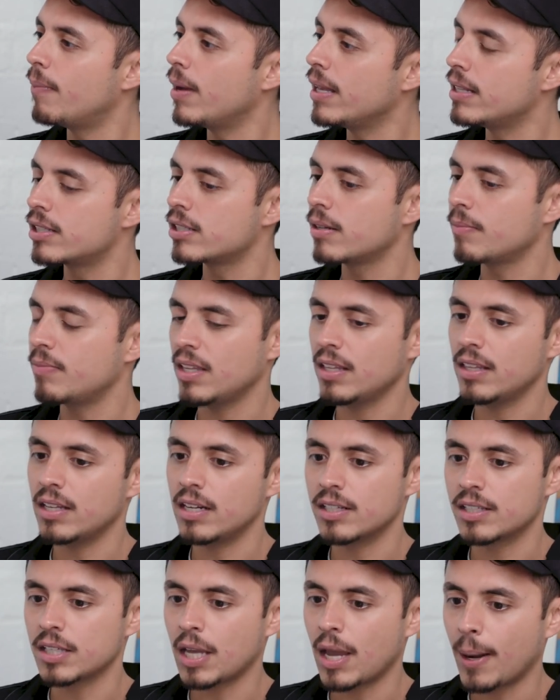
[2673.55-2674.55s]
it's something that
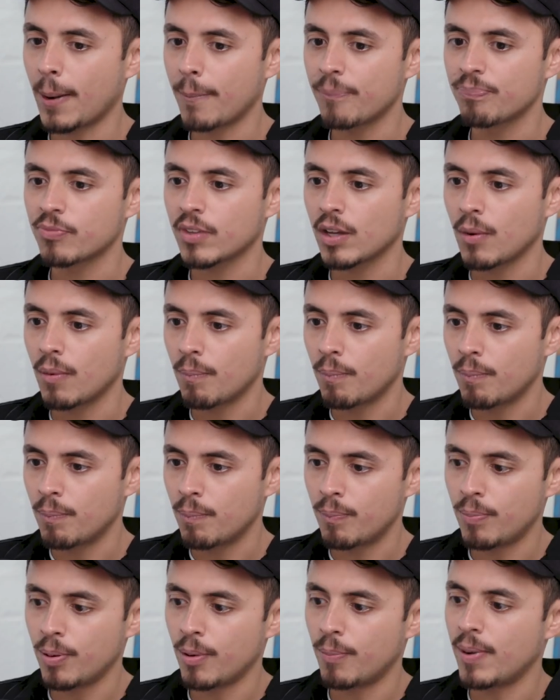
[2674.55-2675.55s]
is like
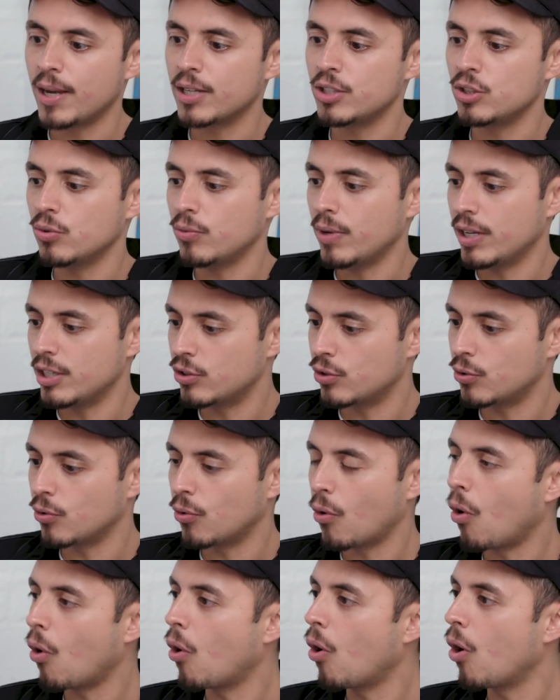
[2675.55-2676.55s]
perpetuates
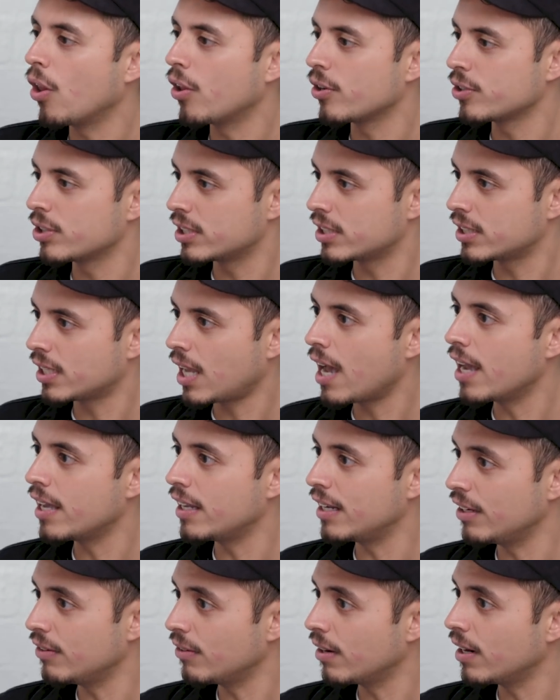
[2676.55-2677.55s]
through all our
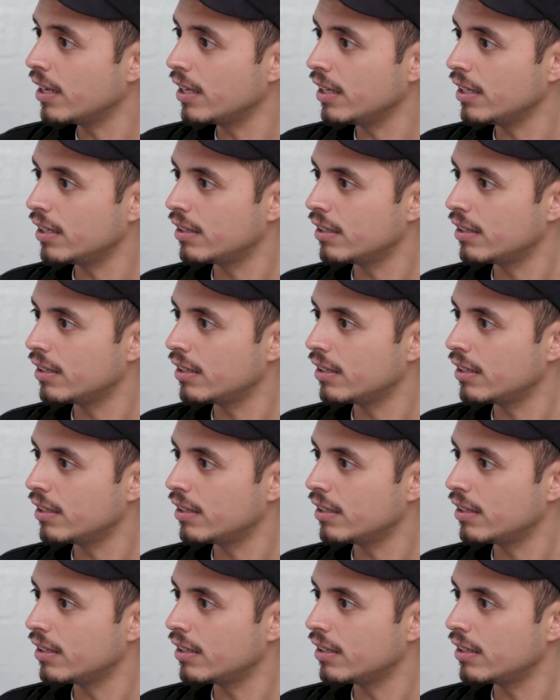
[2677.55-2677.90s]
society, right?